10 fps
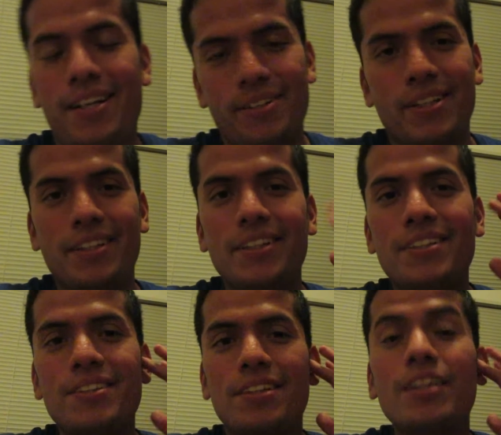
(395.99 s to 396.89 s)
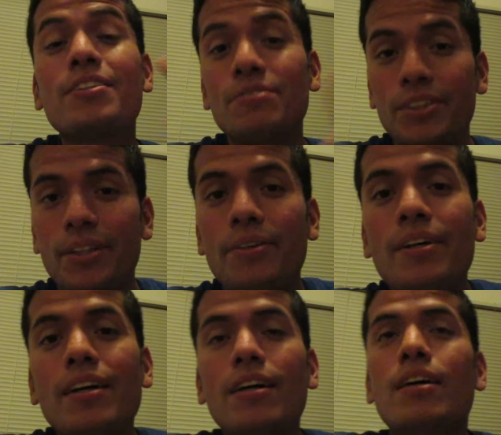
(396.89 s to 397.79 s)
Okay, this is another video,
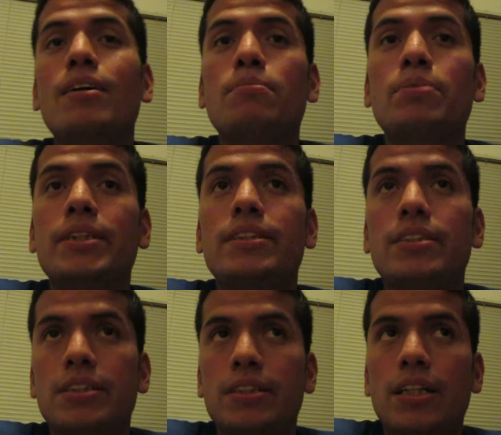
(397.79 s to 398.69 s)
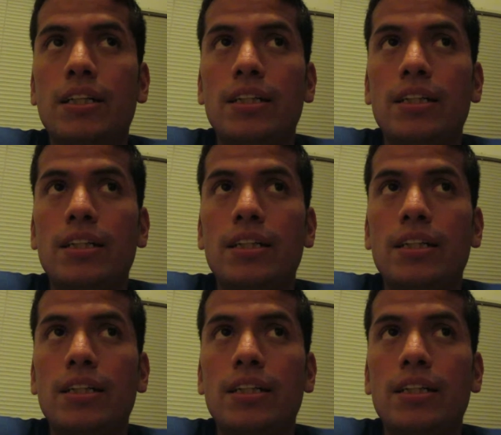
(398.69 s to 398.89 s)
but